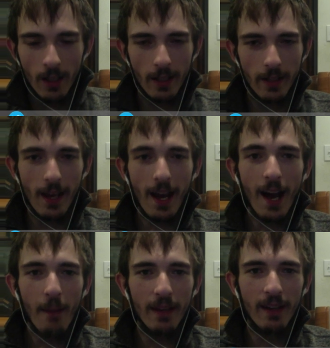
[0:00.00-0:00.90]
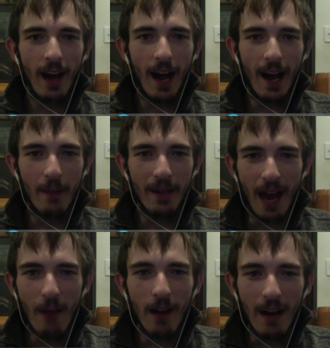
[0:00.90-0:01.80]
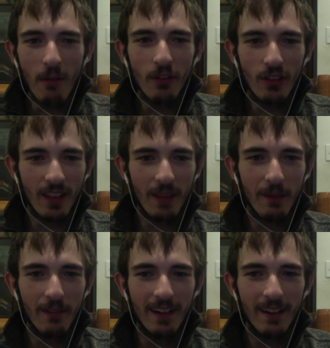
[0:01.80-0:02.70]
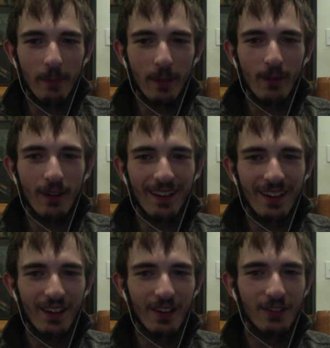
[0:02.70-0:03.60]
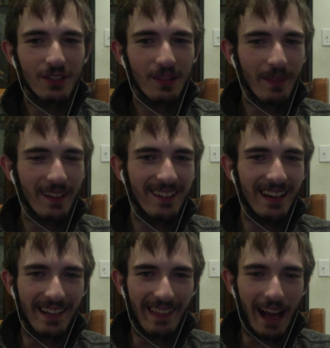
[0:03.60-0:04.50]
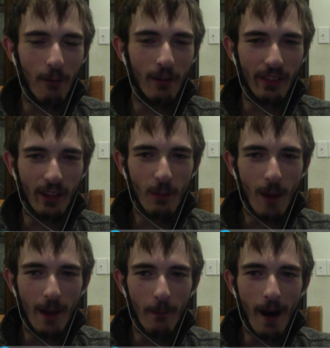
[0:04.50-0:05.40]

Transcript: yeah, I would certainly be willing to do something like that with you. My